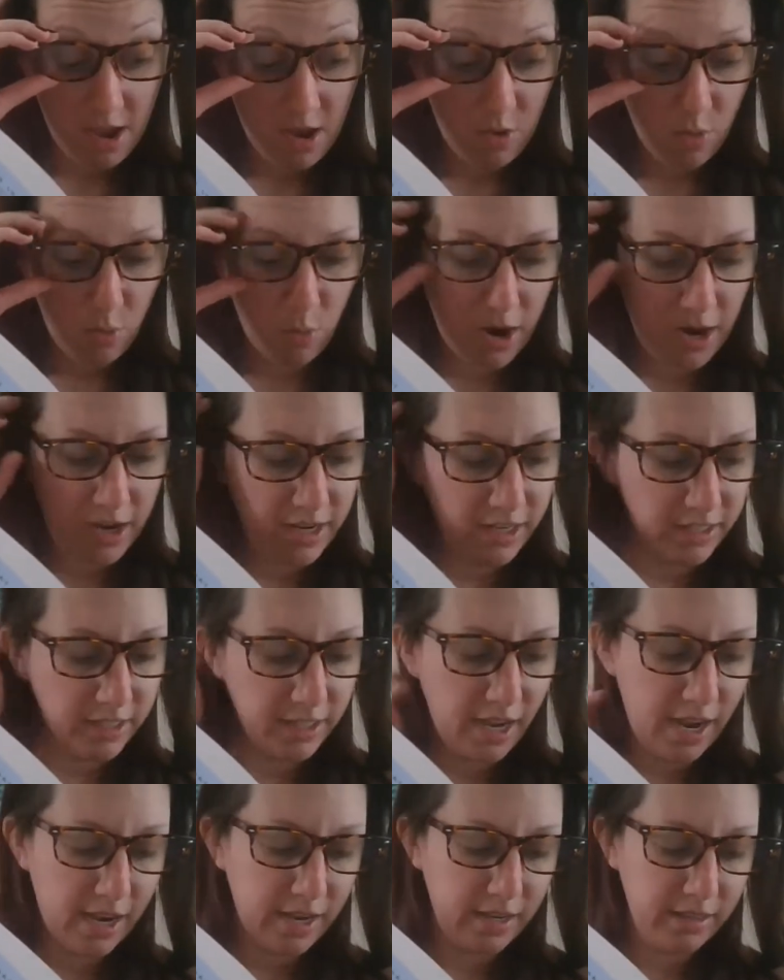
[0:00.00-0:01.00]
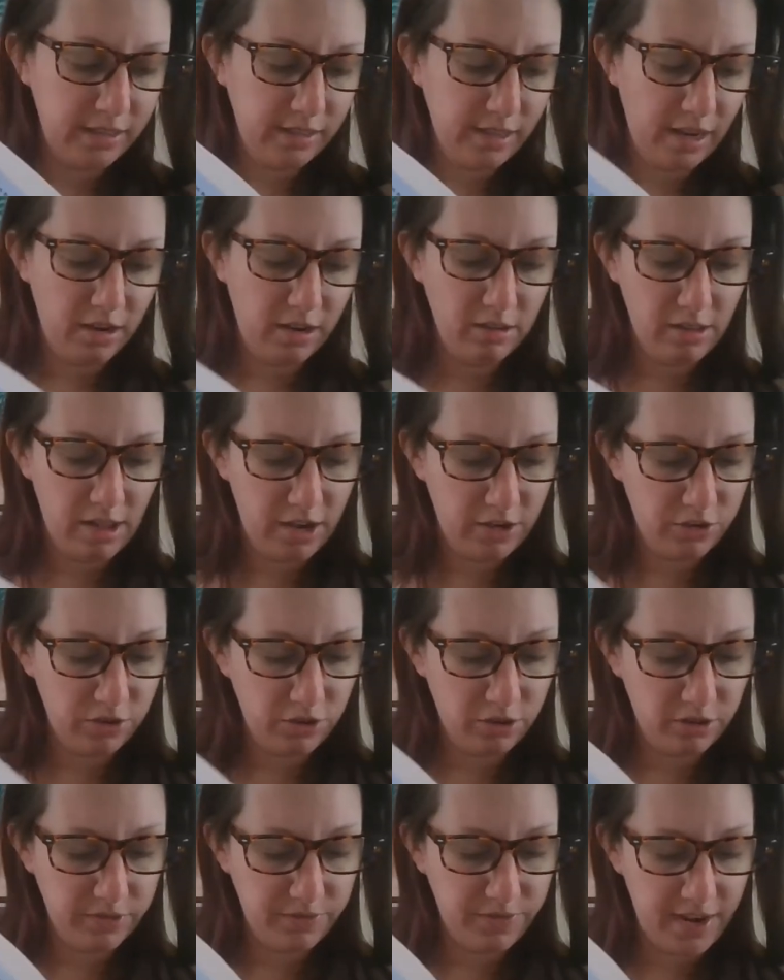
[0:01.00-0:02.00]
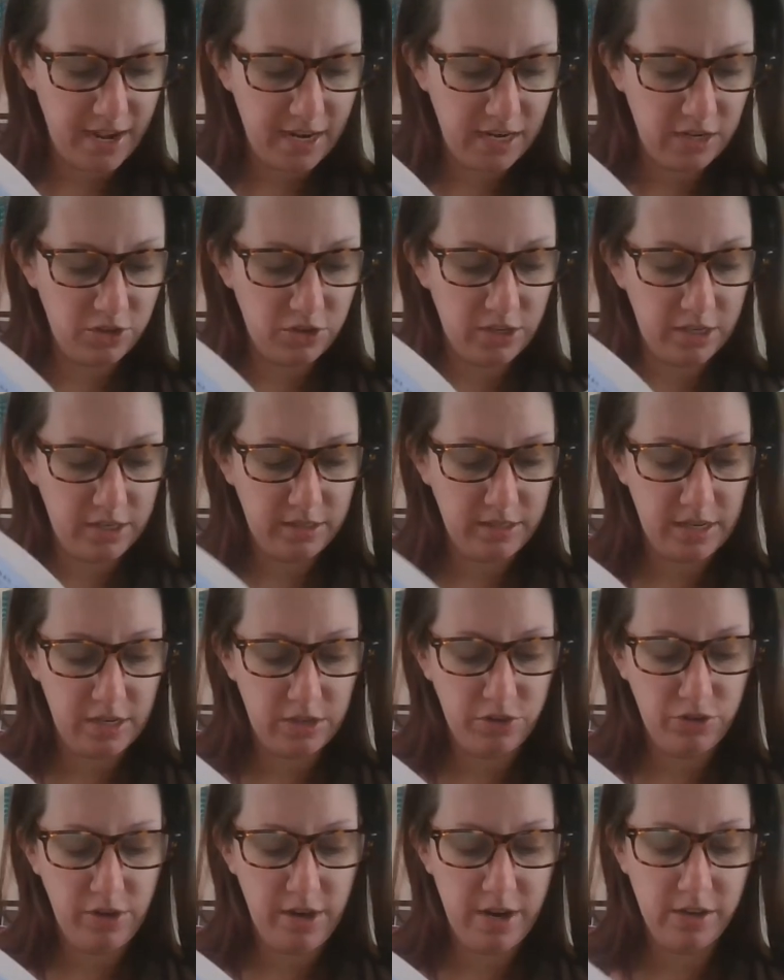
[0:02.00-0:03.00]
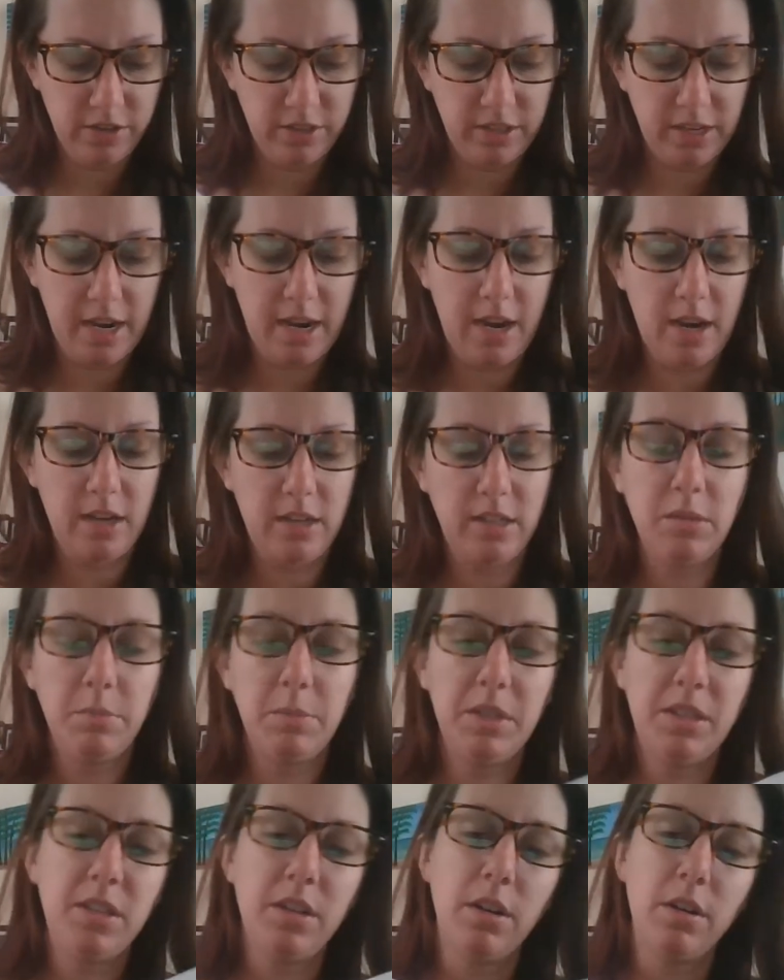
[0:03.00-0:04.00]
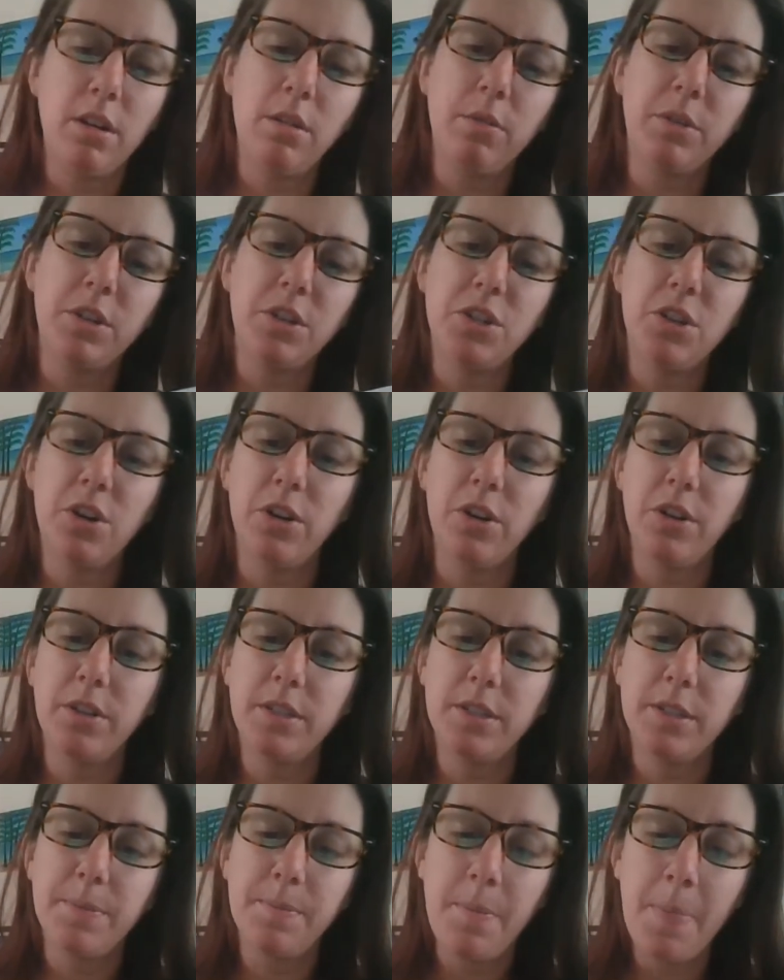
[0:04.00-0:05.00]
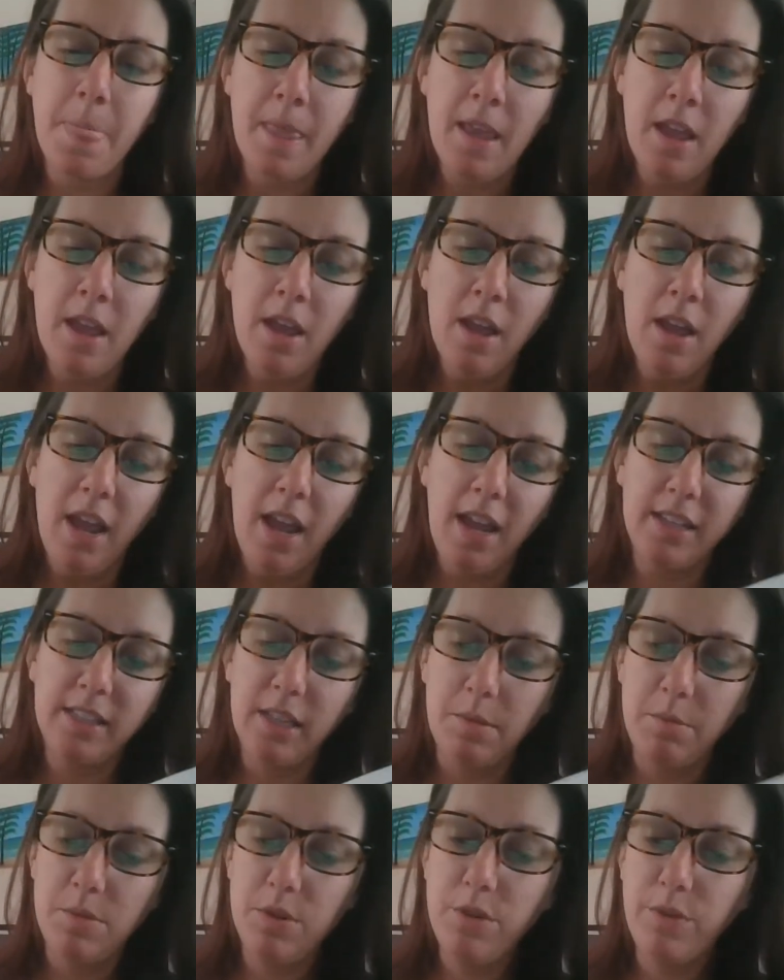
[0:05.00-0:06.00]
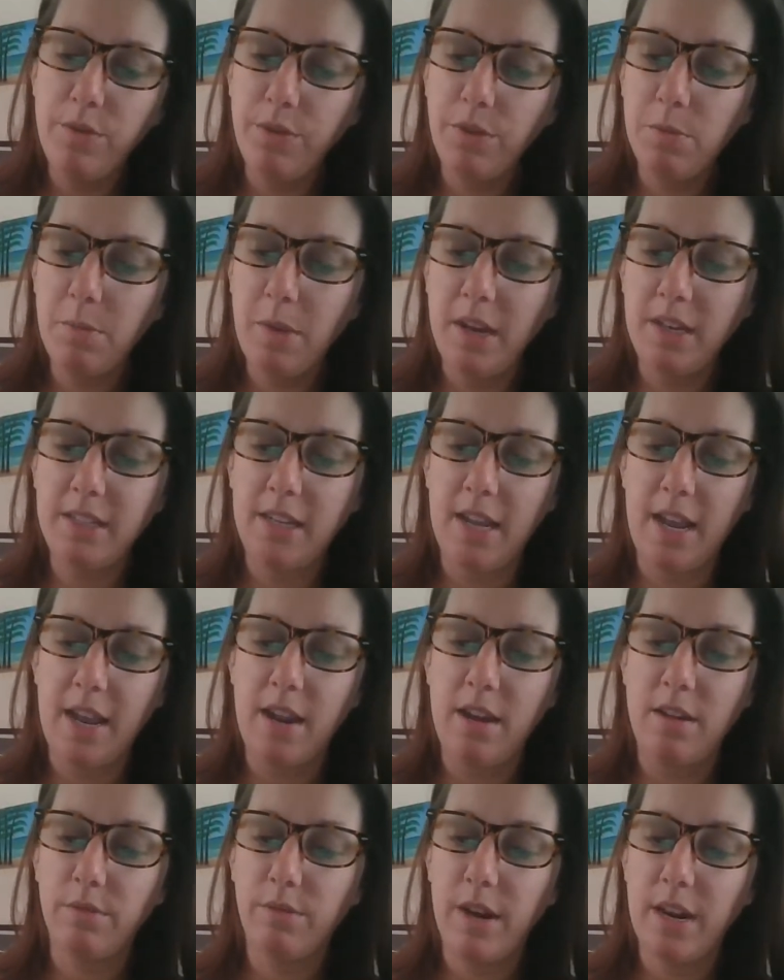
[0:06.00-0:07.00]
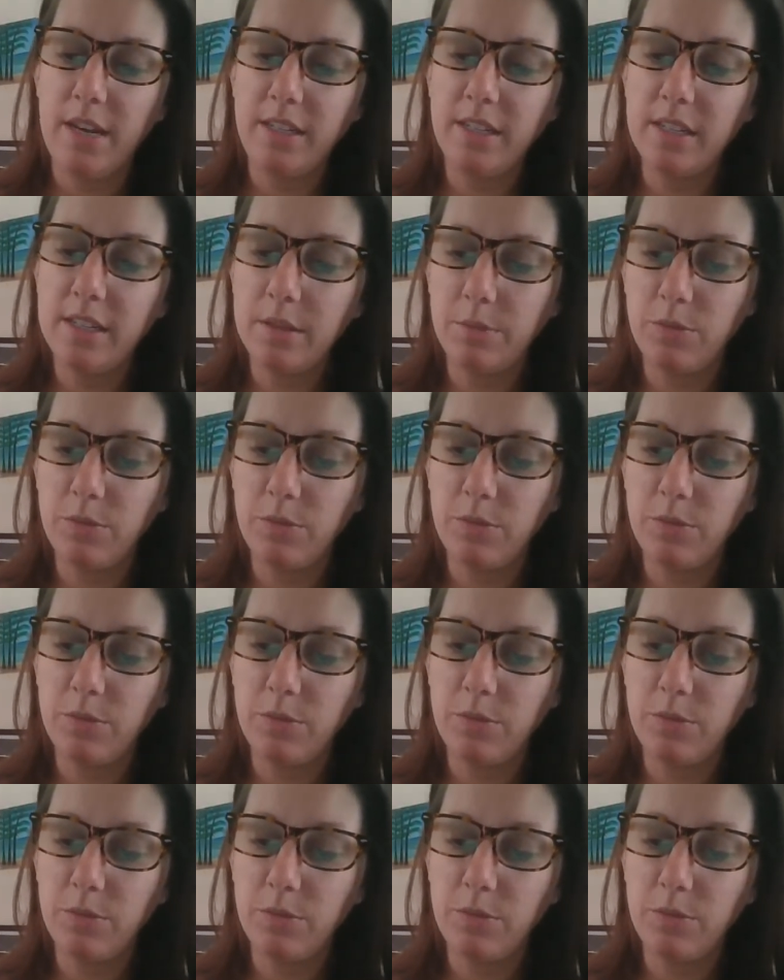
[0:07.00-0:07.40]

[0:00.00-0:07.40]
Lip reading: Whiteness has psychological advantages that translate into material returns. As I move through my day, racism